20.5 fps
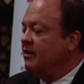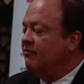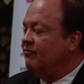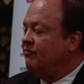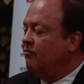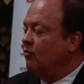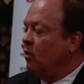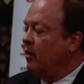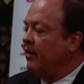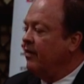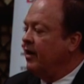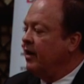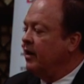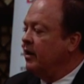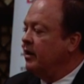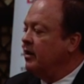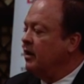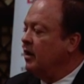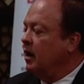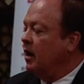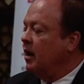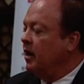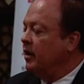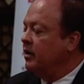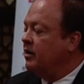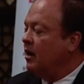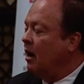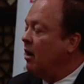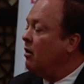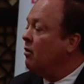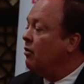for the uh,
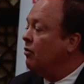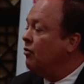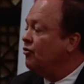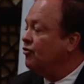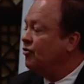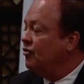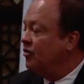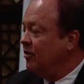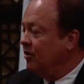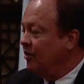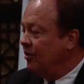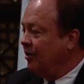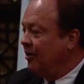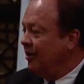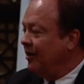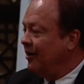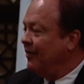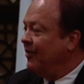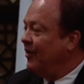dongles uh,